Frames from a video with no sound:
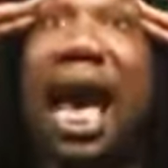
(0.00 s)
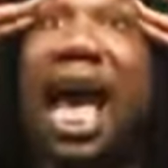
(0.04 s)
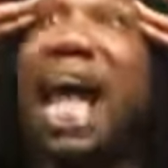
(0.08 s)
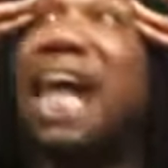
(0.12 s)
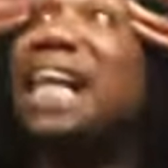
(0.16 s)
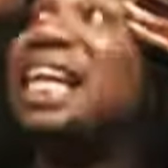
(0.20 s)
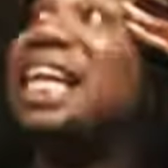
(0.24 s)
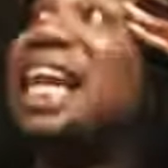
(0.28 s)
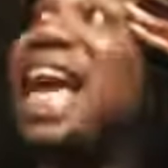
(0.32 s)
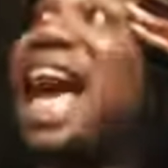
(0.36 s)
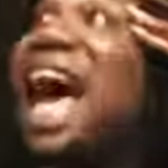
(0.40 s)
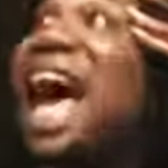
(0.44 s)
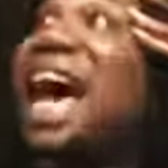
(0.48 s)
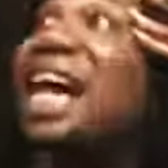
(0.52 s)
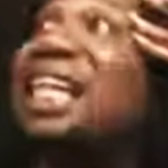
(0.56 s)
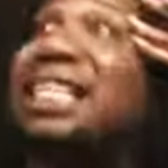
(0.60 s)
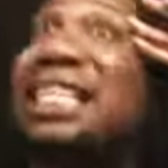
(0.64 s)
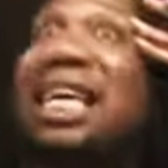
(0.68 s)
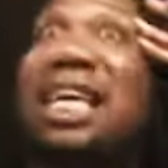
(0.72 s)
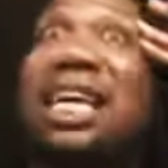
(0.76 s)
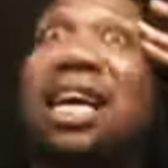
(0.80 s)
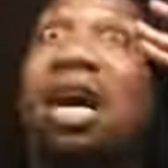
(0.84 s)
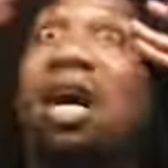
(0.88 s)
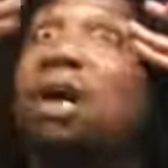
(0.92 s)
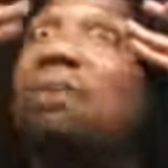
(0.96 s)
Any act
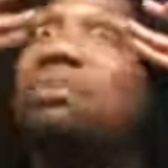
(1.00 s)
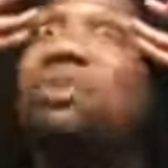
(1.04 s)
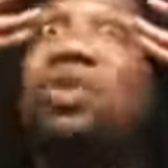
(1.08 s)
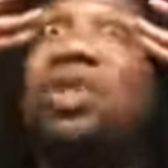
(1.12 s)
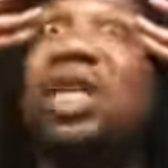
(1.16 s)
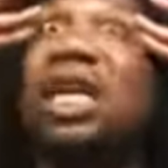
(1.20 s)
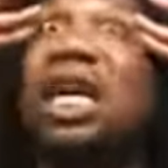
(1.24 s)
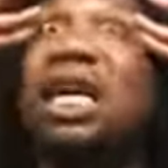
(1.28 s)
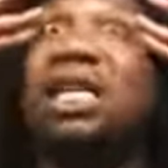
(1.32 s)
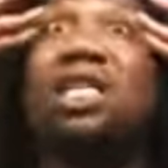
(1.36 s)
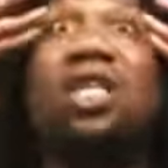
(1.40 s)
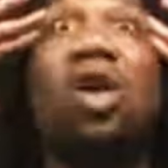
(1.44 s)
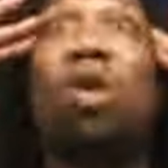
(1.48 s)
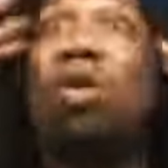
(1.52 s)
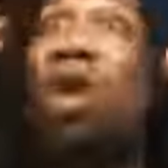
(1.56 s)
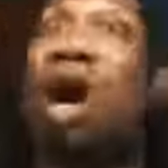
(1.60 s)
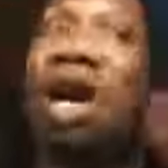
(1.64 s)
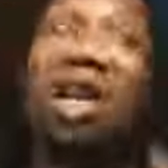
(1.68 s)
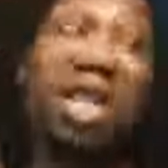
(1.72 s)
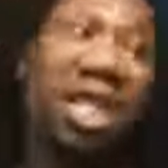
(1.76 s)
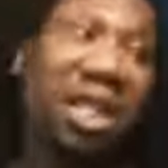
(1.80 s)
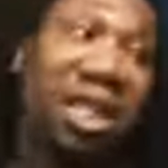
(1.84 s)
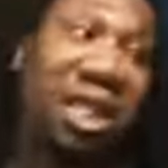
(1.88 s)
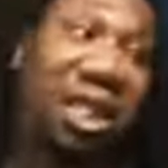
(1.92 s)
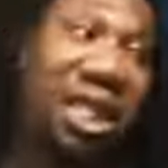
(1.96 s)
that comes here and don't
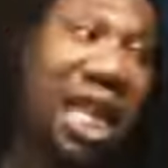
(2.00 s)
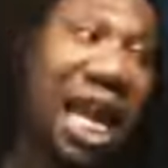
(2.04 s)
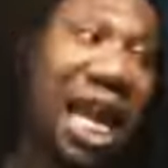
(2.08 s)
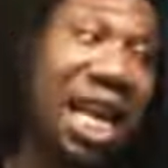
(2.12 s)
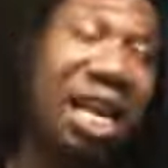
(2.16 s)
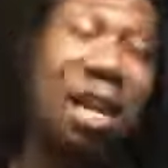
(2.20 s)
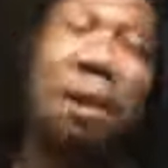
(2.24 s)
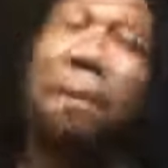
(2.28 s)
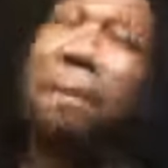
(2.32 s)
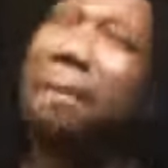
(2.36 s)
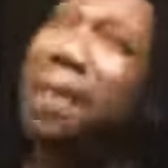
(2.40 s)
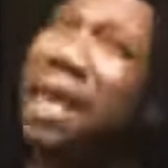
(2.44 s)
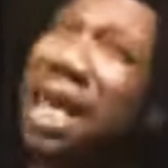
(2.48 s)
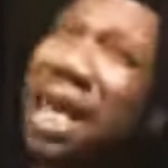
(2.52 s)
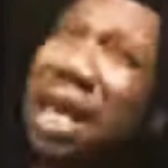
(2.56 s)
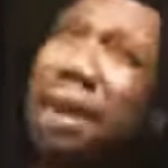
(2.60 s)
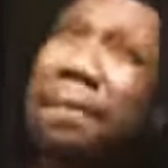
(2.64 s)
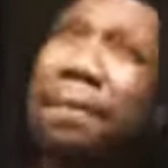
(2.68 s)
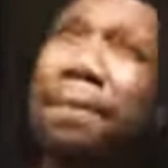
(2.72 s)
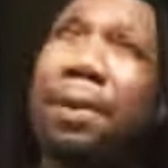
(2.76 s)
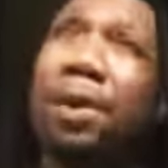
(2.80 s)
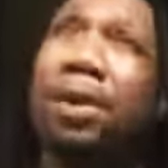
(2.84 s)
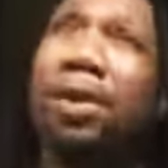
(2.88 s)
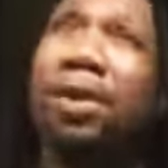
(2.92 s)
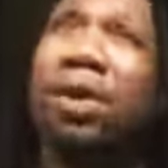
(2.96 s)
understand the
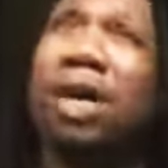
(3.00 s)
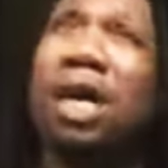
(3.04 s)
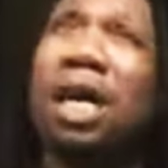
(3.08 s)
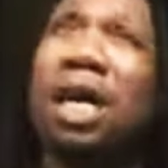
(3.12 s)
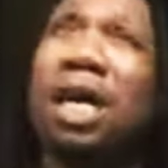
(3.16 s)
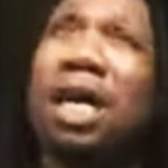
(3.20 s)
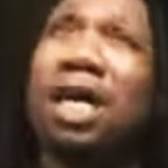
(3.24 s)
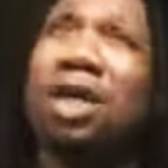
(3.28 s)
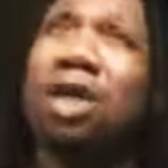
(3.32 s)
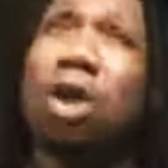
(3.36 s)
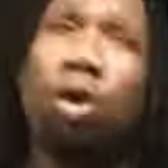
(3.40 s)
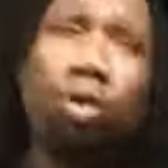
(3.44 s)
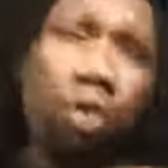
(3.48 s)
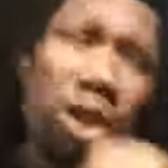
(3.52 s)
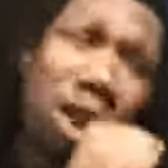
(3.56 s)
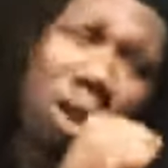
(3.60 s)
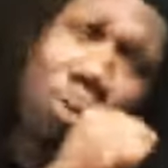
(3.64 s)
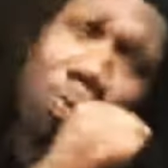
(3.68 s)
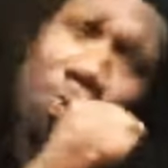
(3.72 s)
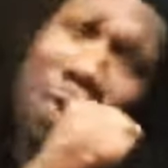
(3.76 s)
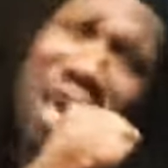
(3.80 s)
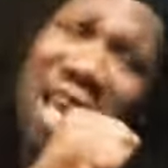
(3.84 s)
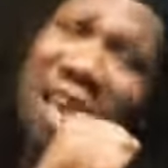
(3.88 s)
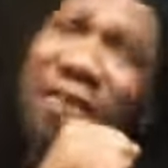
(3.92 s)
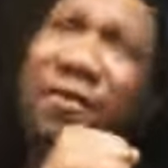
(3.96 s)
people, don't
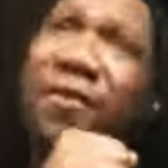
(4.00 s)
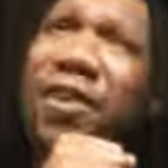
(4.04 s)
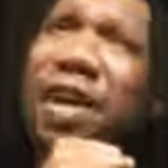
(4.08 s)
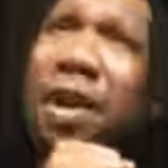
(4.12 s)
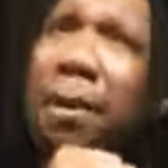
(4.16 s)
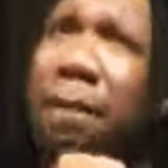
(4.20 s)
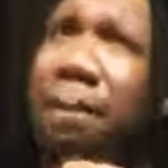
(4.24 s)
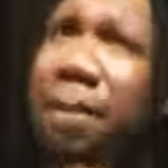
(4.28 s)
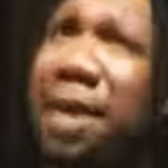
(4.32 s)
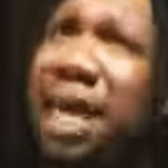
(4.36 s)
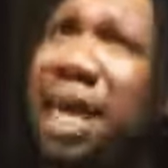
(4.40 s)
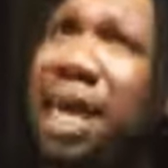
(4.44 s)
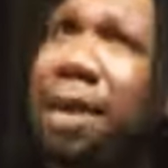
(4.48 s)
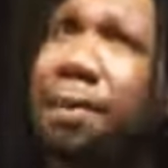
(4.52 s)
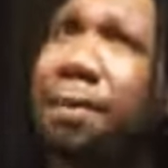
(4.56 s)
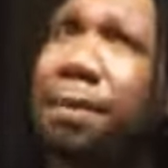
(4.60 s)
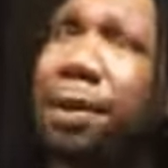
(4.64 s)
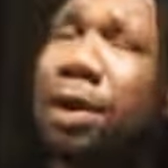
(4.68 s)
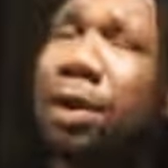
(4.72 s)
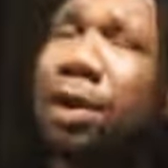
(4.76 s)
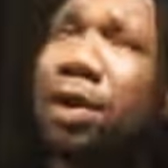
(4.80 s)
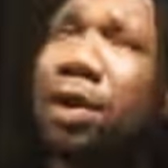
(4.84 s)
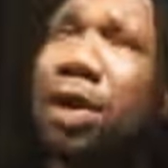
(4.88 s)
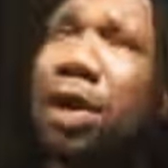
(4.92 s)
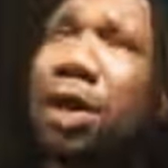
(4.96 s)
speak for the
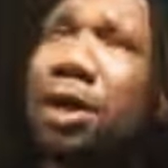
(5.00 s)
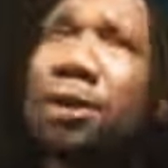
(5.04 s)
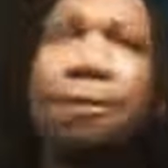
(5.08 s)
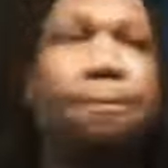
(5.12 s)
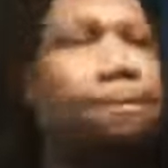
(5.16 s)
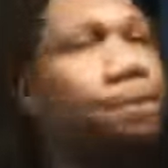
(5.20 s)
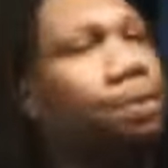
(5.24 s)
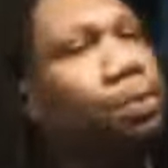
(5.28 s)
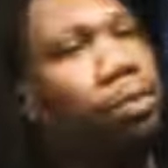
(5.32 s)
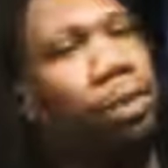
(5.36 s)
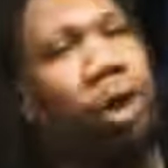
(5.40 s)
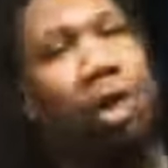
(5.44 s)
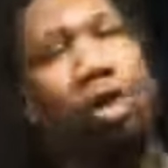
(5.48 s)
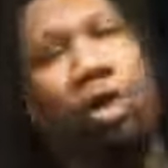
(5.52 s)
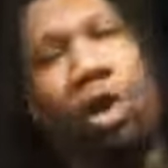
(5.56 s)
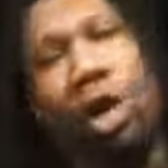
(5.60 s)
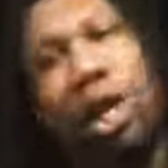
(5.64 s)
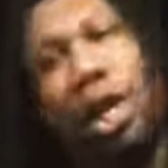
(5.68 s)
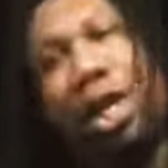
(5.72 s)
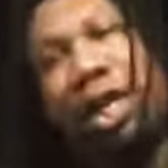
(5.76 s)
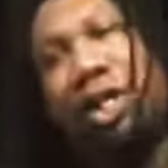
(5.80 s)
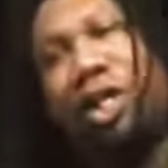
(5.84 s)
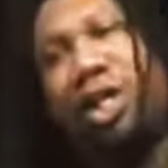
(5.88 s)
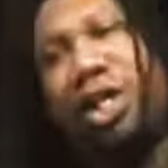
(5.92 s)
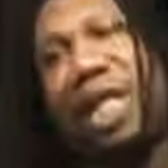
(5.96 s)
people, you
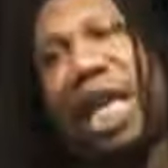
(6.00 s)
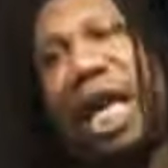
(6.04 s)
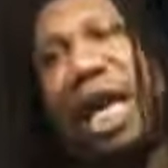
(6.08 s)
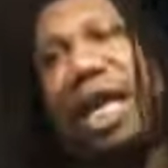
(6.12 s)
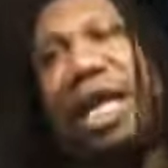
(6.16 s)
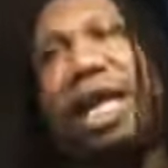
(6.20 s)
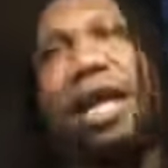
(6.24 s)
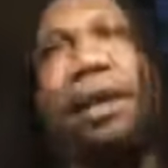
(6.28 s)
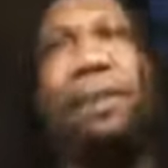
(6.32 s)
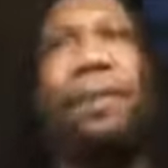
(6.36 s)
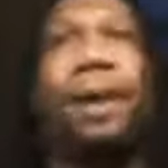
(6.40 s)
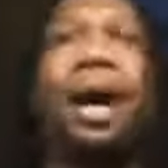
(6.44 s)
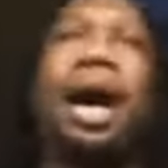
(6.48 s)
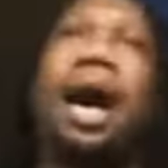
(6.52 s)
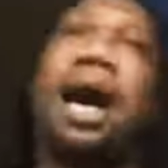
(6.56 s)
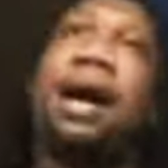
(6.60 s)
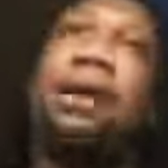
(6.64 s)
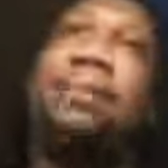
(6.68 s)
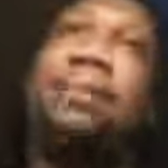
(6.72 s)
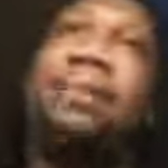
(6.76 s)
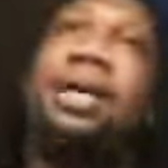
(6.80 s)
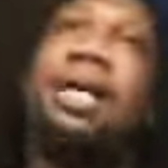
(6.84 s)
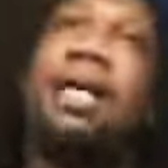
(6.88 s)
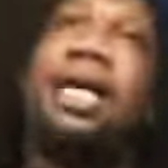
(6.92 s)
don't understand hip hop.